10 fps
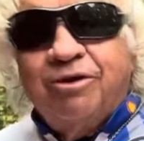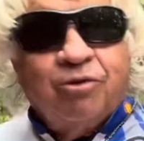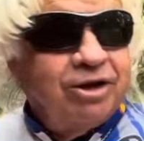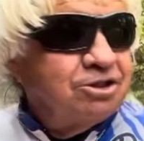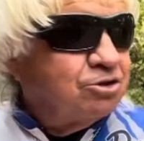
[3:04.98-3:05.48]
and
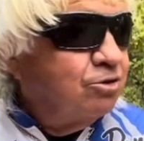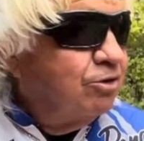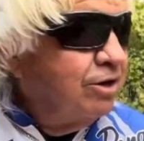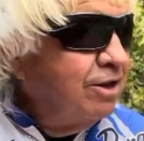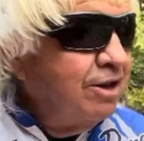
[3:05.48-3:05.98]
what he's
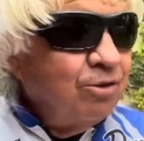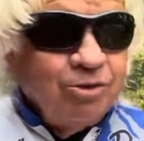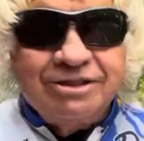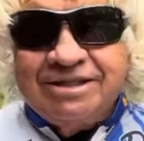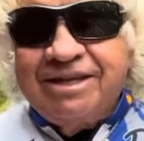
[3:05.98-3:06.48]
doing.
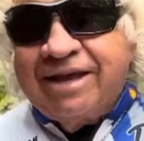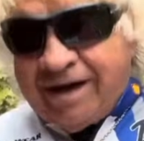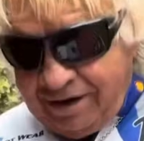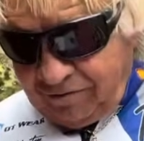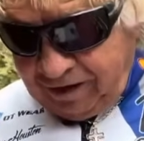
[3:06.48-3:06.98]
We see
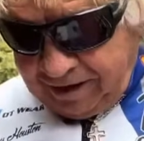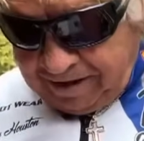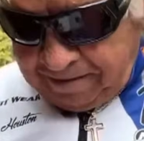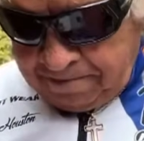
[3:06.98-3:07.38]
that every day.